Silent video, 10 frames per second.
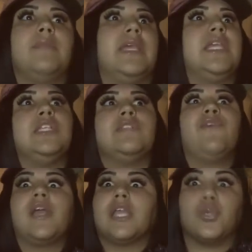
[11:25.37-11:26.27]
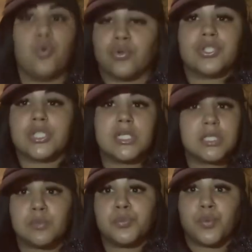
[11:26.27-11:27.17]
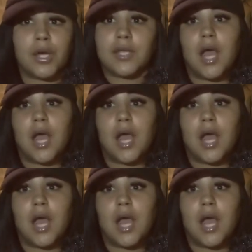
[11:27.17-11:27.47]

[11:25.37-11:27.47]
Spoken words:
Like, he's fucking gorgeous. One,